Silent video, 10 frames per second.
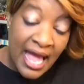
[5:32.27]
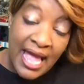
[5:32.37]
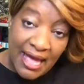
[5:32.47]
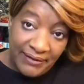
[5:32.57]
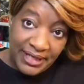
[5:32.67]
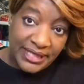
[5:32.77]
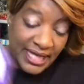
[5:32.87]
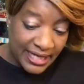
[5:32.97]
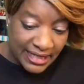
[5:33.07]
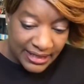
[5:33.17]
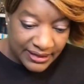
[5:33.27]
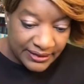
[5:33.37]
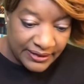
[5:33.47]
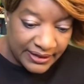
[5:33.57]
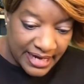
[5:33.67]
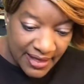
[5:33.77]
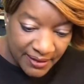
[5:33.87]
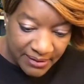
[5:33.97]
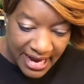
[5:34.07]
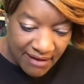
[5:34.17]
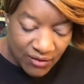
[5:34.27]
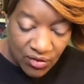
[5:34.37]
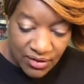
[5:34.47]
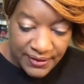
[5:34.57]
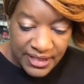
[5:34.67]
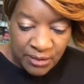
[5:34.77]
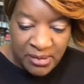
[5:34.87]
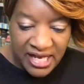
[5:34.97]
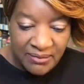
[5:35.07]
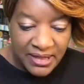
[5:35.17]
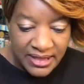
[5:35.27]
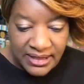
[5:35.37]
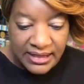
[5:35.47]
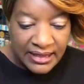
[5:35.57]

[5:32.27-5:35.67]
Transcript: having a daycare now that we have all these babies.